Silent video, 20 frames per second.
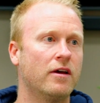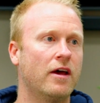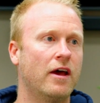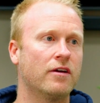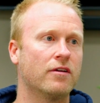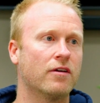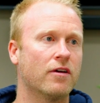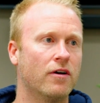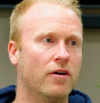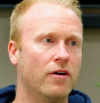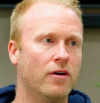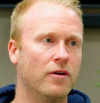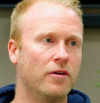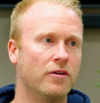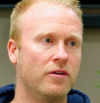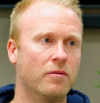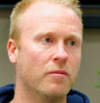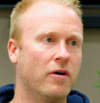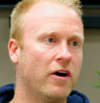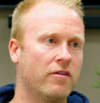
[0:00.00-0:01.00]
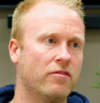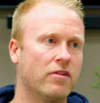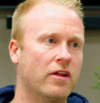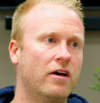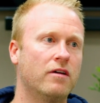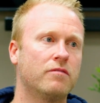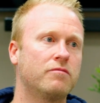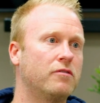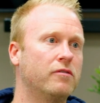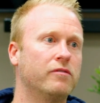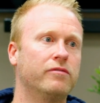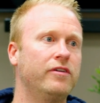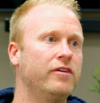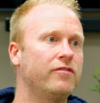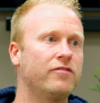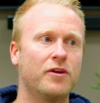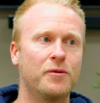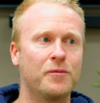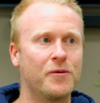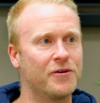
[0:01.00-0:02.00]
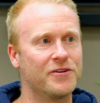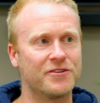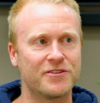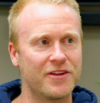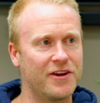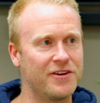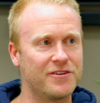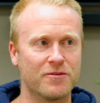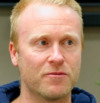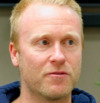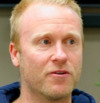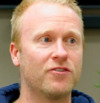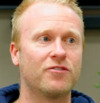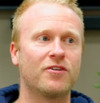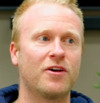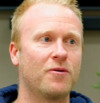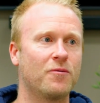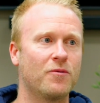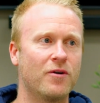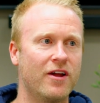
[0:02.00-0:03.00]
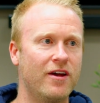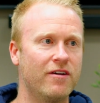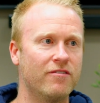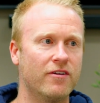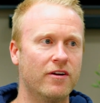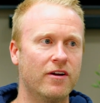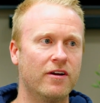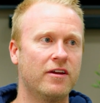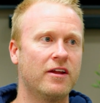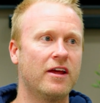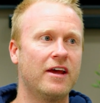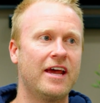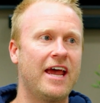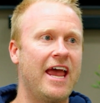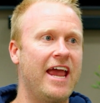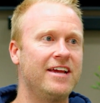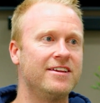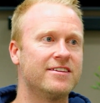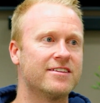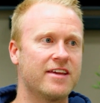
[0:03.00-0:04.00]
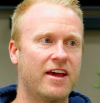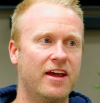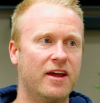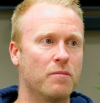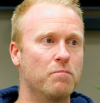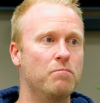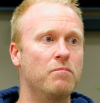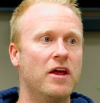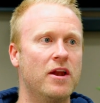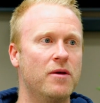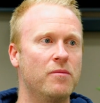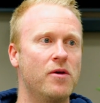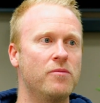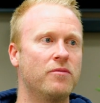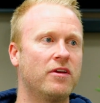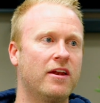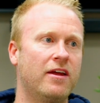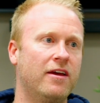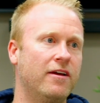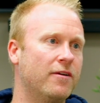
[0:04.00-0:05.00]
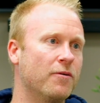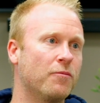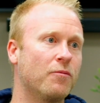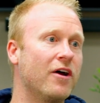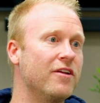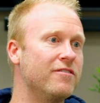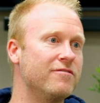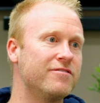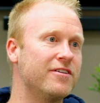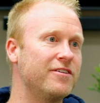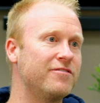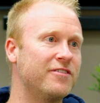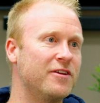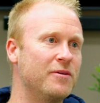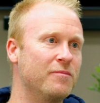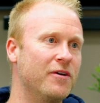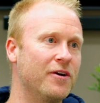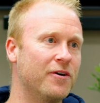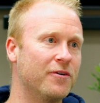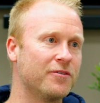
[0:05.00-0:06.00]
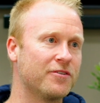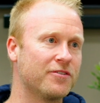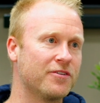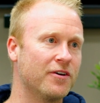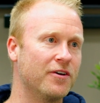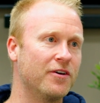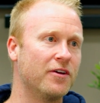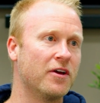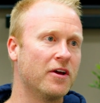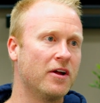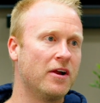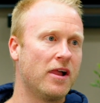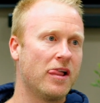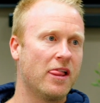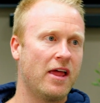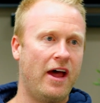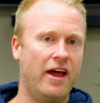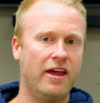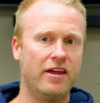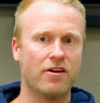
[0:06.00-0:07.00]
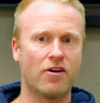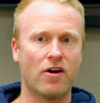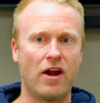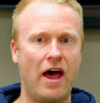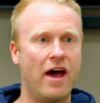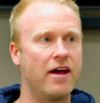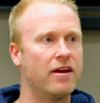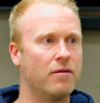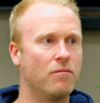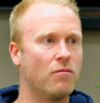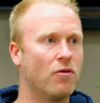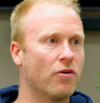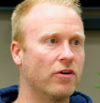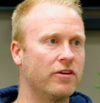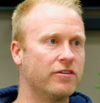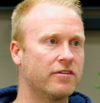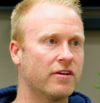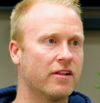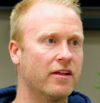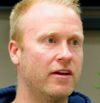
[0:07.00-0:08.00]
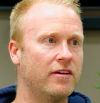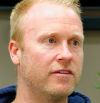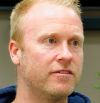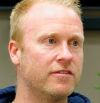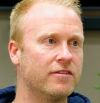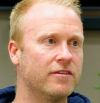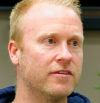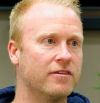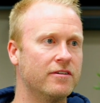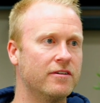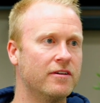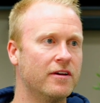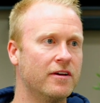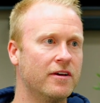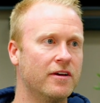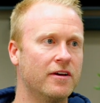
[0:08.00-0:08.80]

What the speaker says: and go, you might have allowed for 50 mil insulation of the roof space or whatever. And he's saying minimum you need a 150 mil. So you got to add in more insulation,